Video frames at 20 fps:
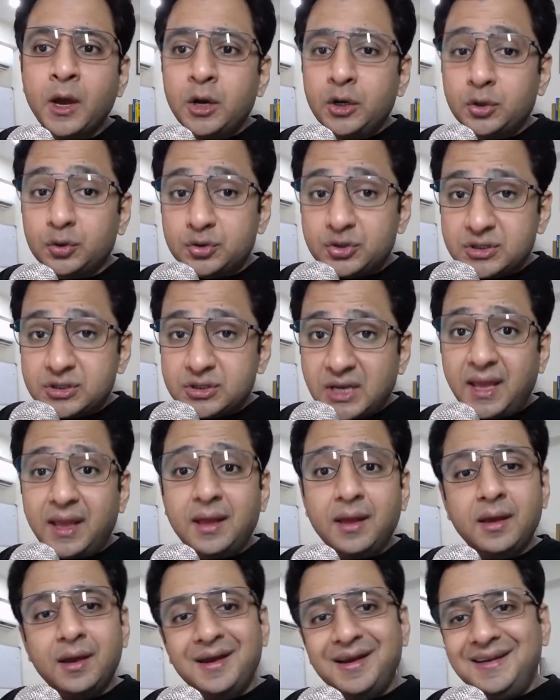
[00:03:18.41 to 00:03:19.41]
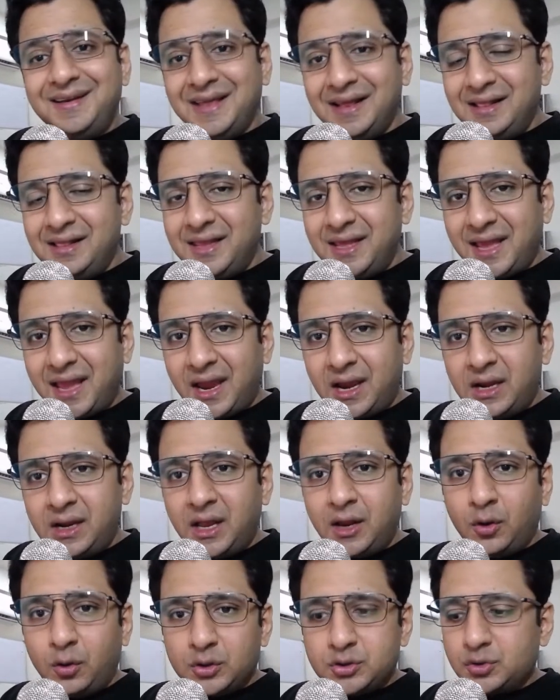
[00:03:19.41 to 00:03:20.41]
to stay till the end,
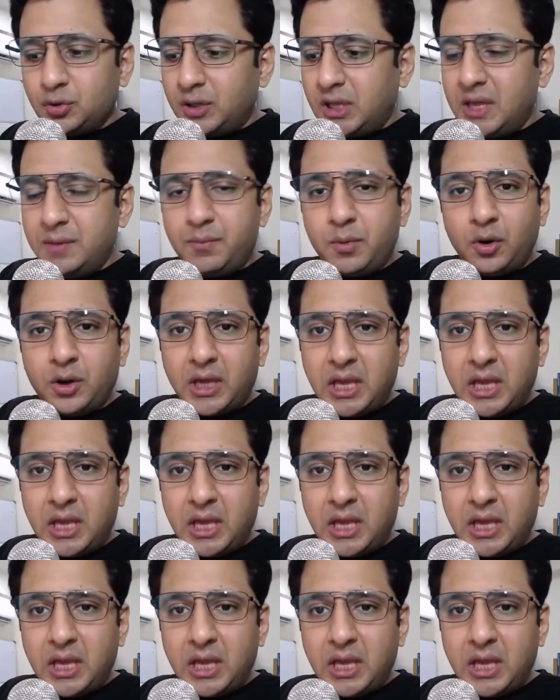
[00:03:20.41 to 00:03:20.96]
and also keep